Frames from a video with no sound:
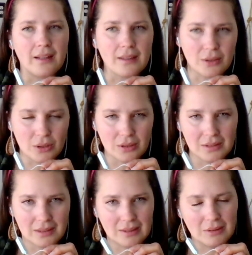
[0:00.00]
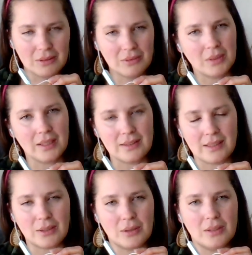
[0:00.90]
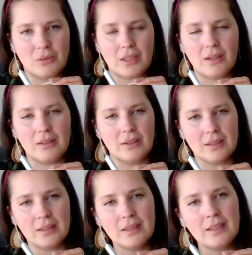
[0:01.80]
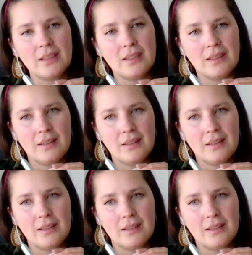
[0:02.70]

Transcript: vanish because mm. they turn into a toddler